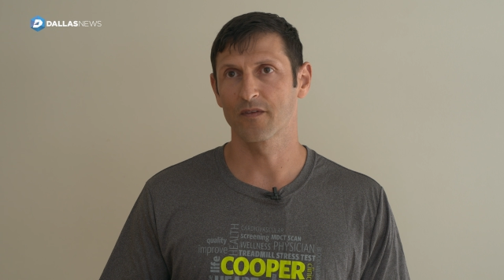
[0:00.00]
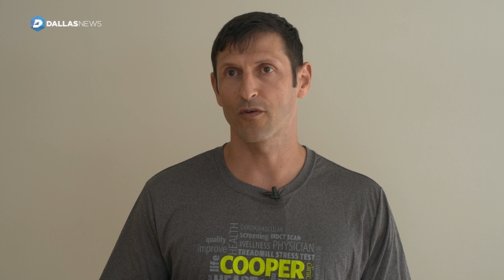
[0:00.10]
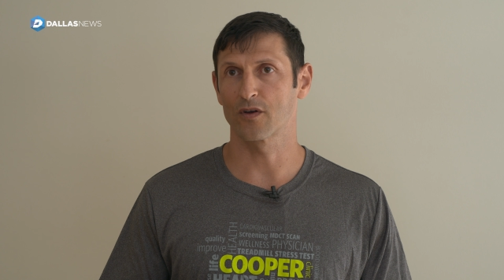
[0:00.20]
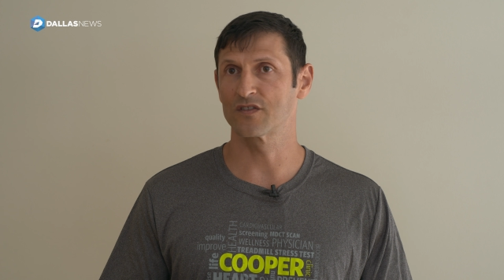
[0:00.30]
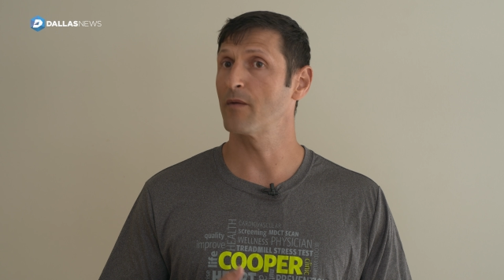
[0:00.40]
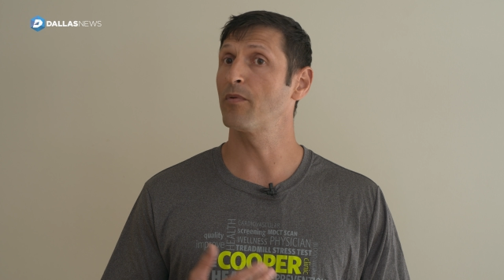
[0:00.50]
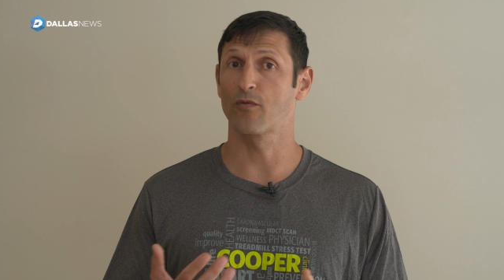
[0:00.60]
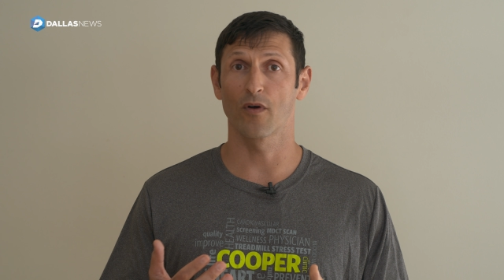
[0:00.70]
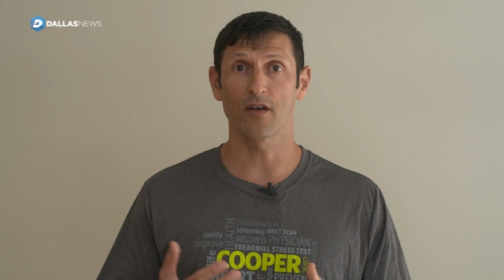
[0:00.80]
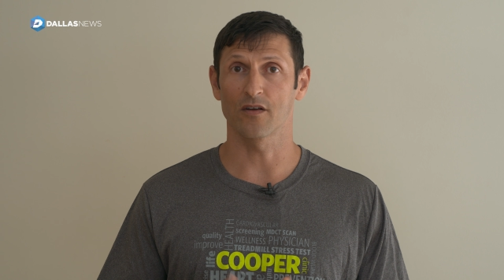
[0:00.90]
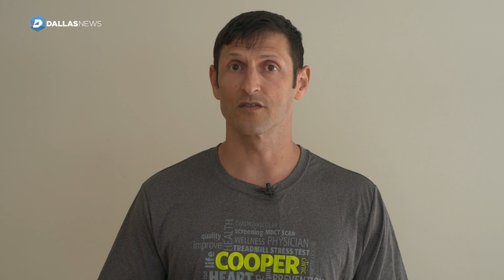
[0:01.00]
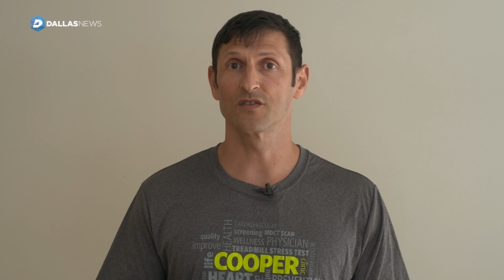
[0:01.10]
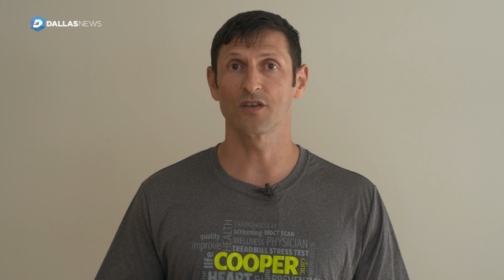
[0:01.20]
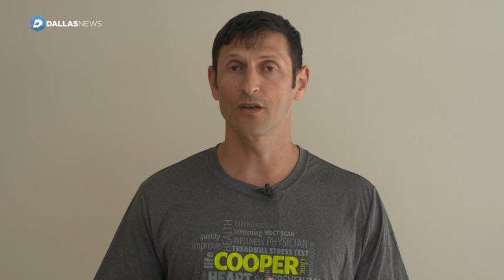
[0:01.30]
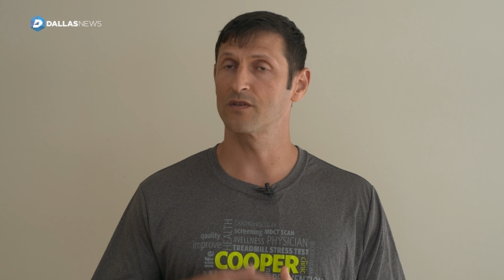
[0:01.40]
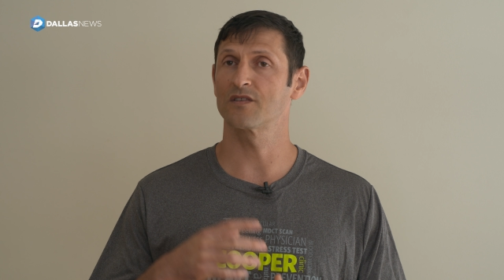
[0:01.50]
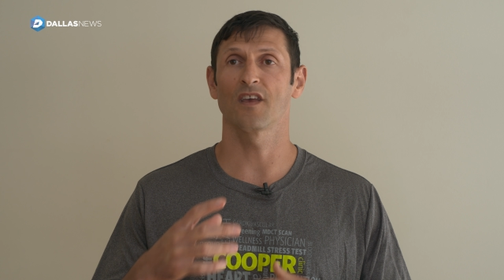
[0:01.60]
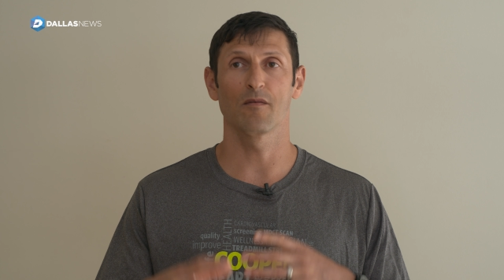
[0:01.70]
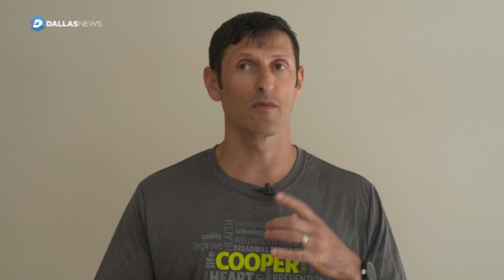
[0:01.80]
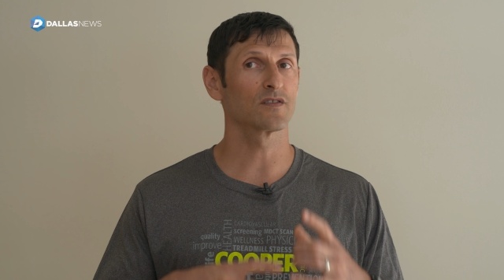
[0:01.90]
For example, runners use the
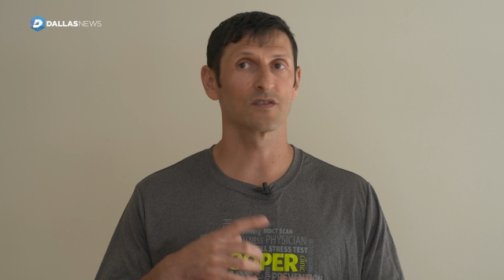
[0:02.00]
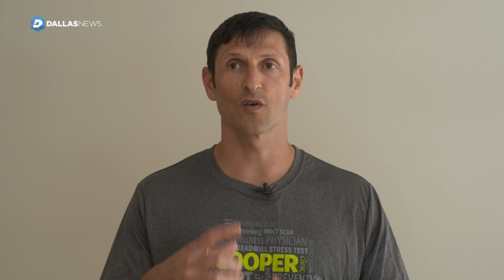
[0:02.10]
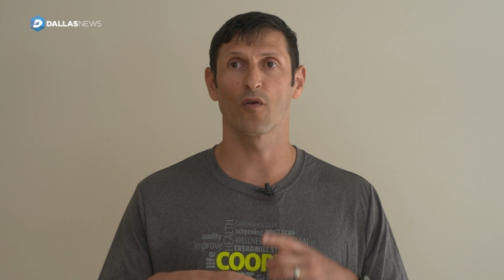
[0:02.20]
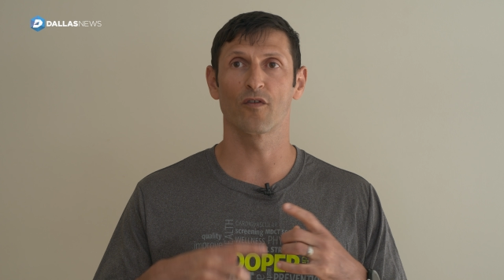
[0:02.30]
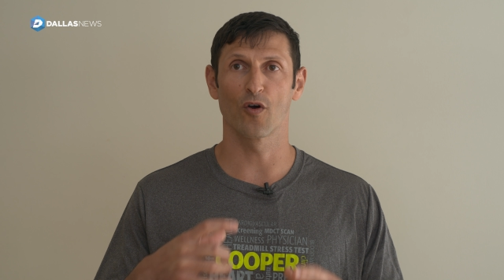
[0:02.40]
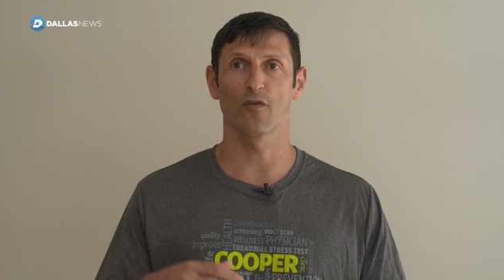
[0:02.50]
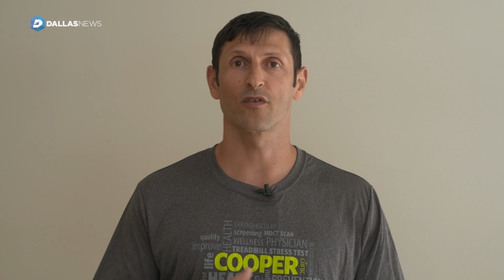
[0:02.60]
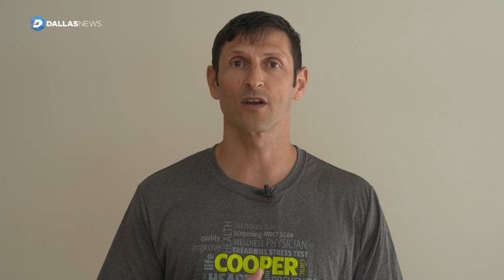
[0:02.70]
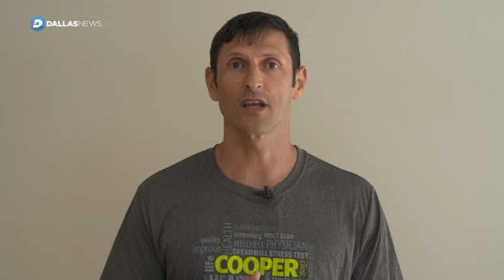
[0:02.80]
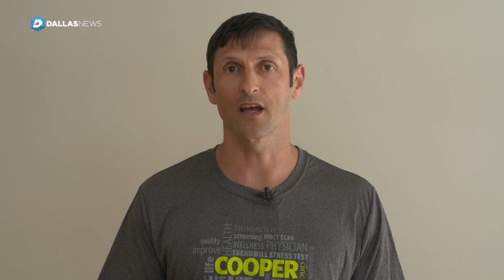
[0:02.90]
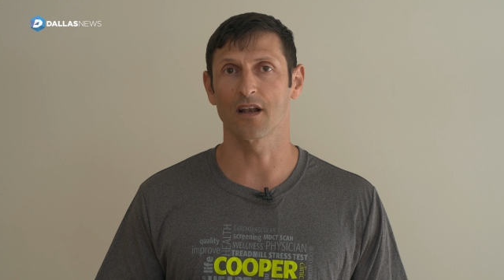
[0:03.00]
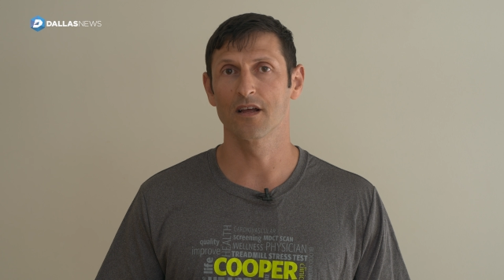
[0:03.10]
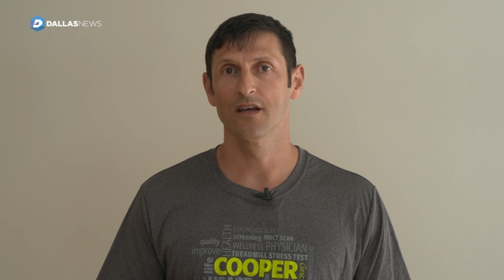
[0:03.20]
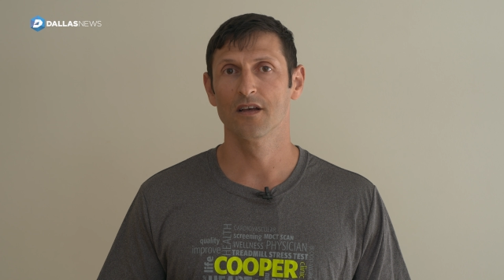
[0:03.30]
same muscles over and over again.